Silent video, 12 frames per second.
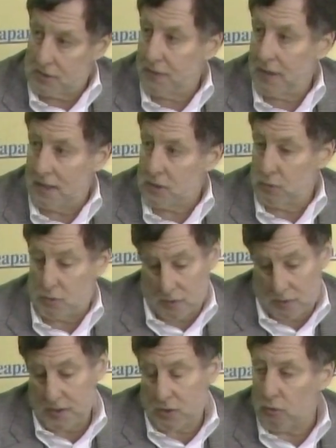fees, which are
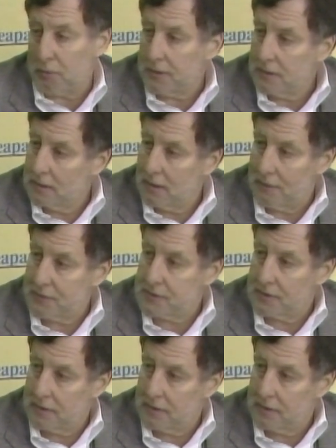considerable, obviously.